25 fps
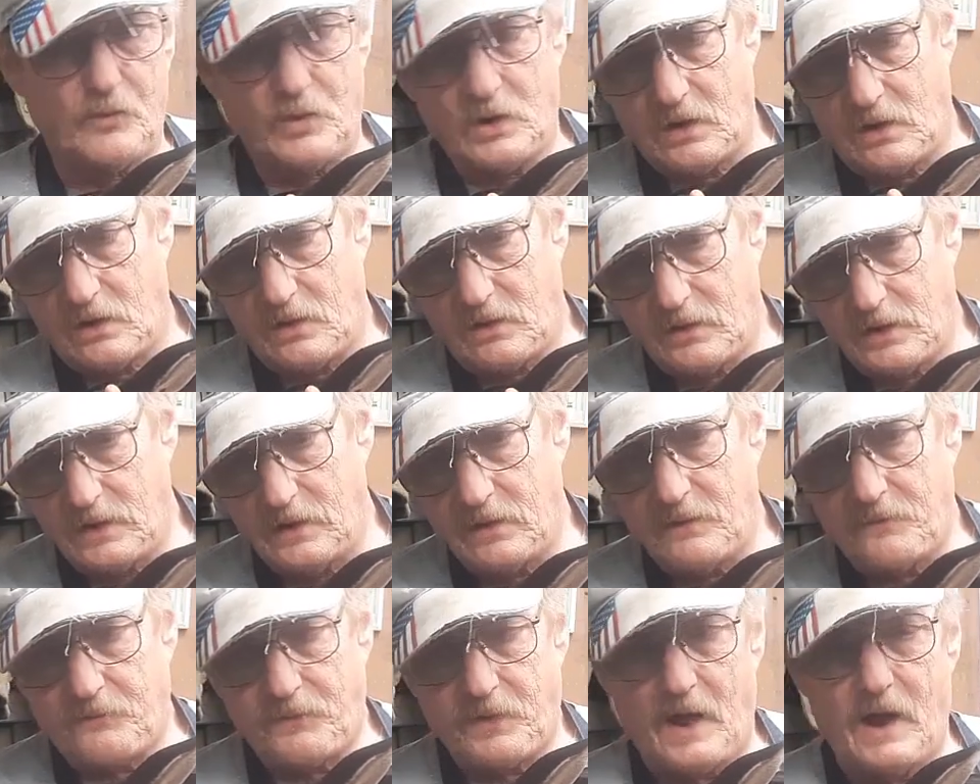we're in
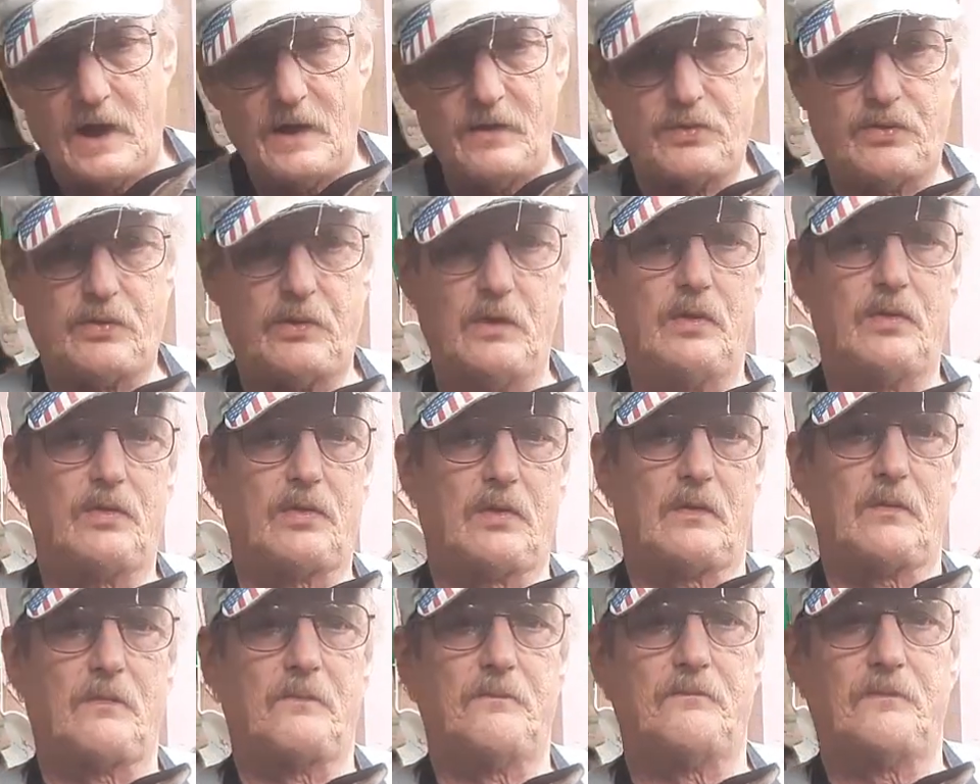the fly
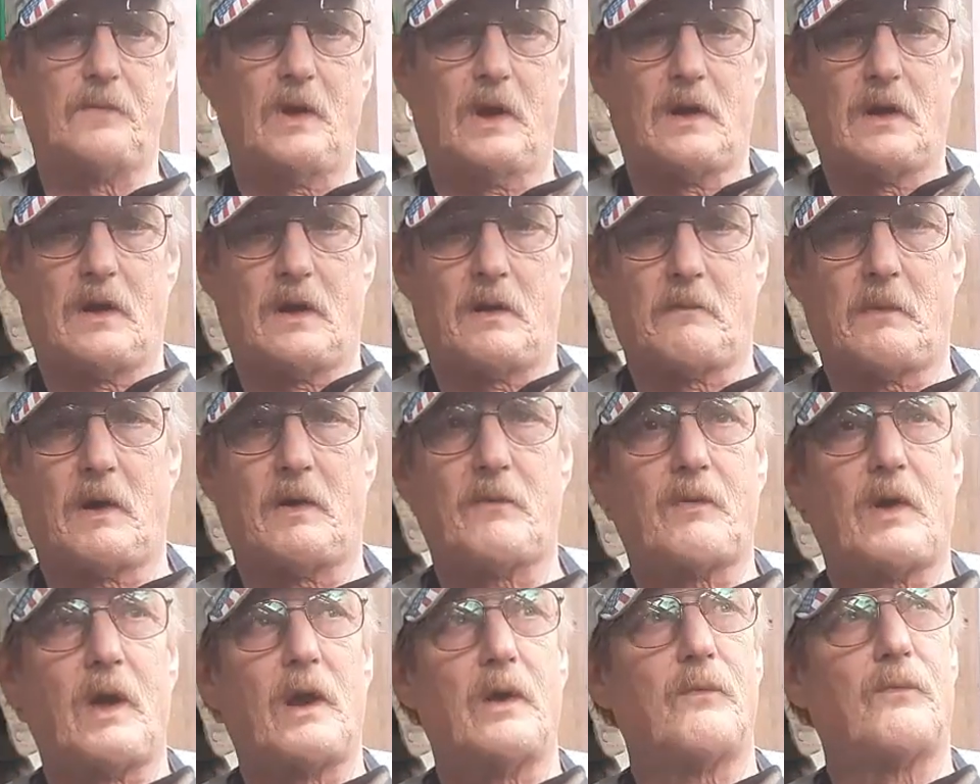season.
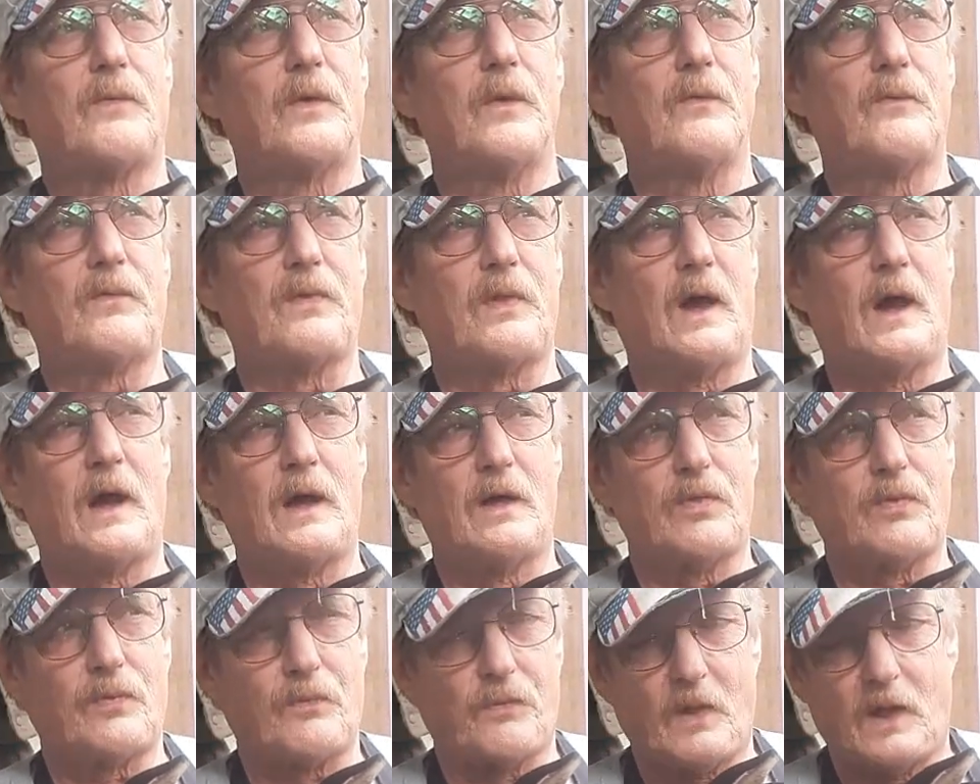I've got a few
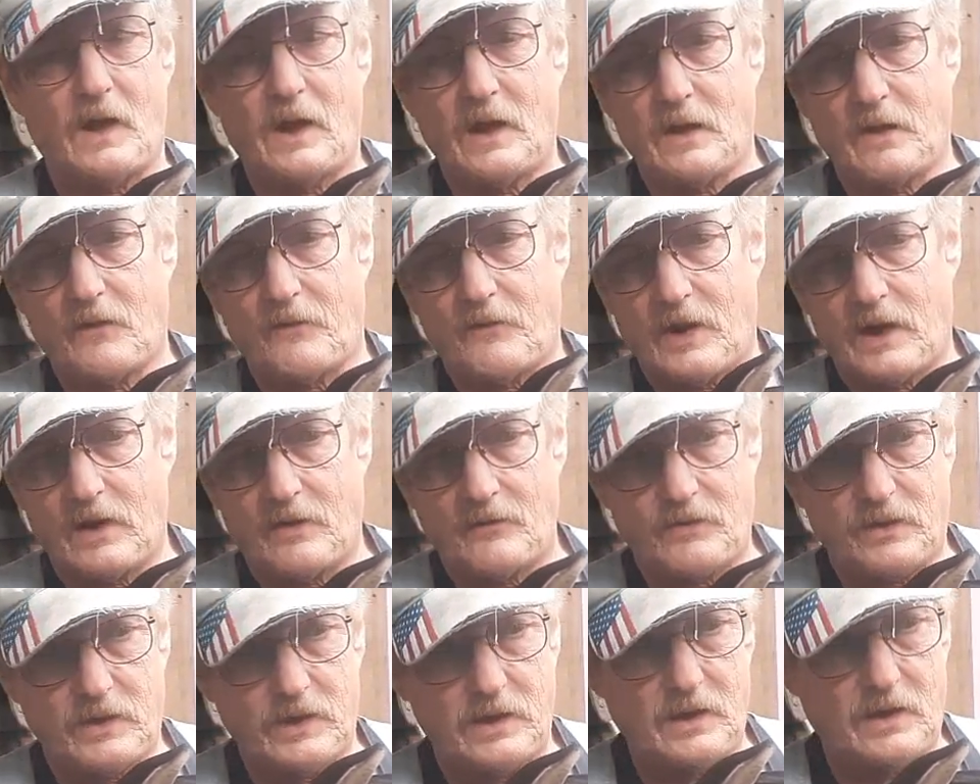flies flying
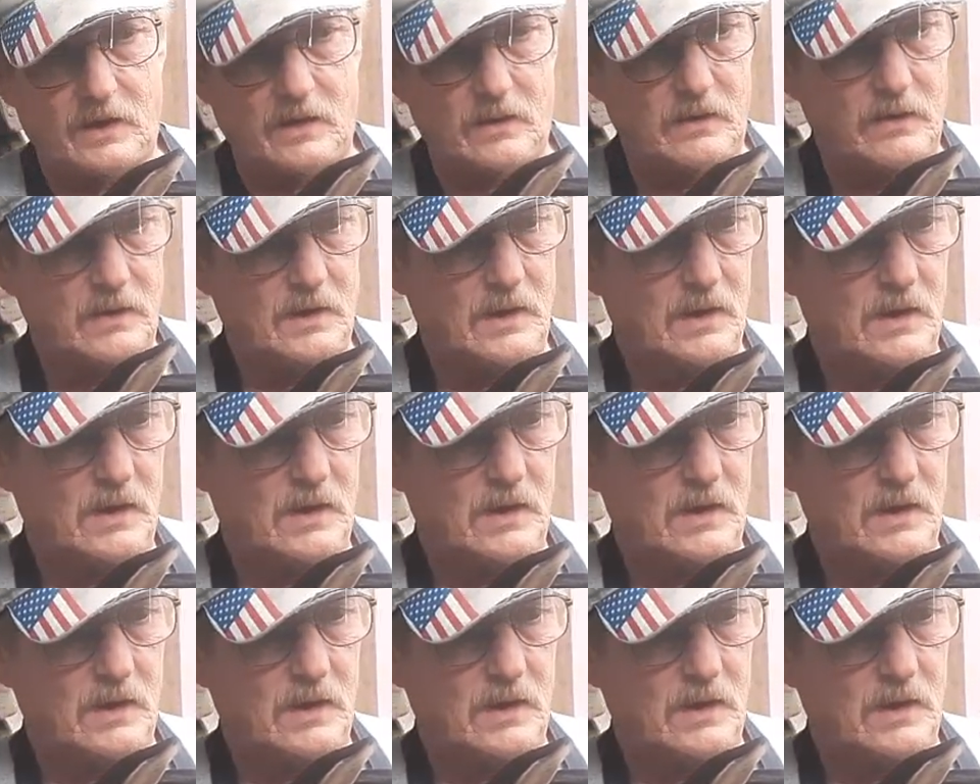around here.